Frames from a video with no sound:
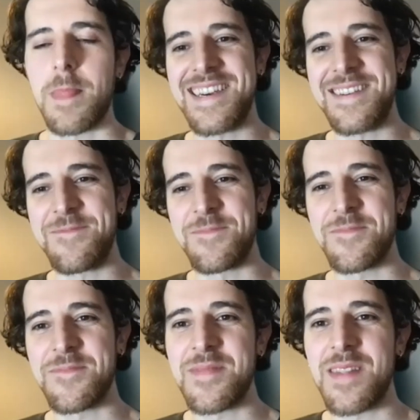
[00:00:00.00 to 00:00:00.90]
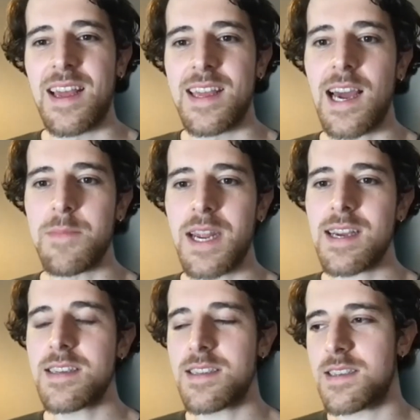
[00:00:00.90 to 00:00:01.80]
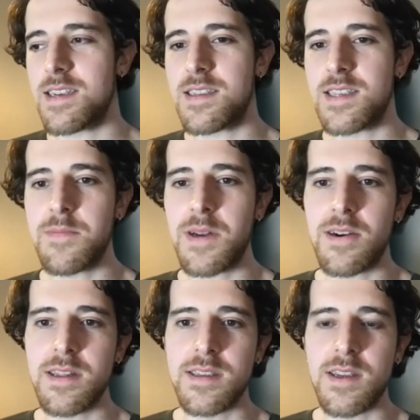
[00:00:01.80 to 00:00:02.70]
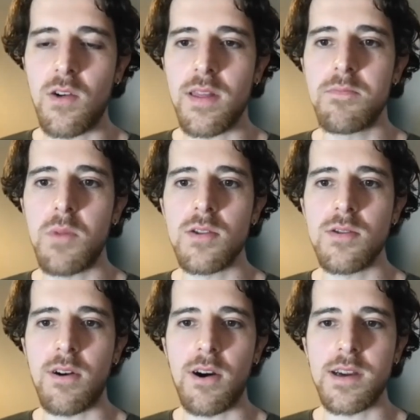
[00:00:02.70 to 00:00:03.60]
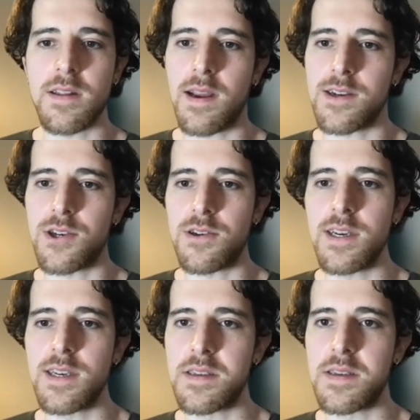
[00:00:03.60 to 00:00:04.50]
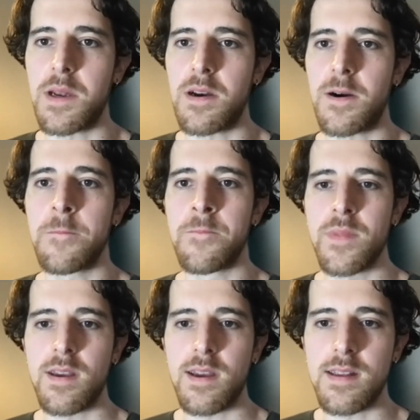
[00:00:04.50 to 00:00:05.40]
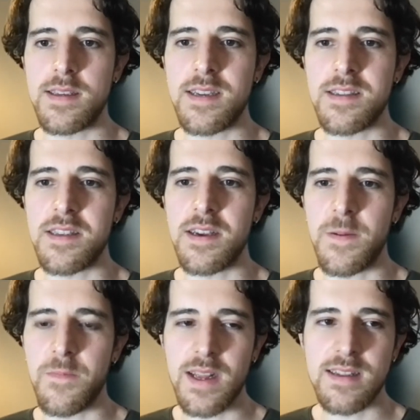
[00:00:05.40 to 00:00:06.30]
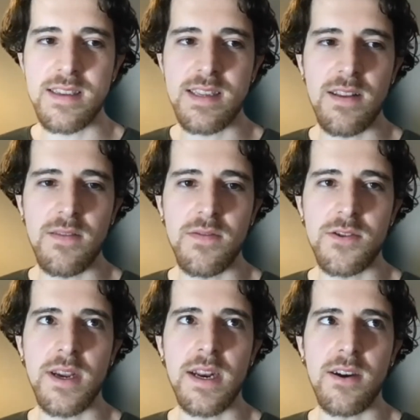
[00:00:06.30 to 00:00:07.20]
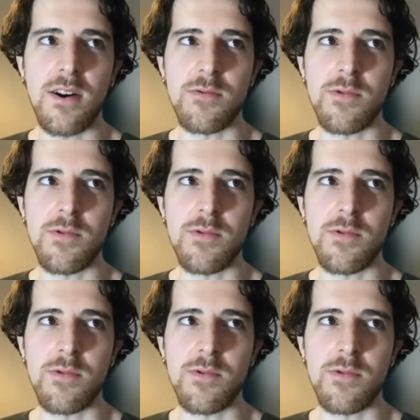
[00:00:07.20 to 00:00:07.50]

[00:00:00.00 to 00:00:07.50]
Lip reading: yeah, I mean, I guess it's similar in the, or the model architecture is similar in the sense that instead of training on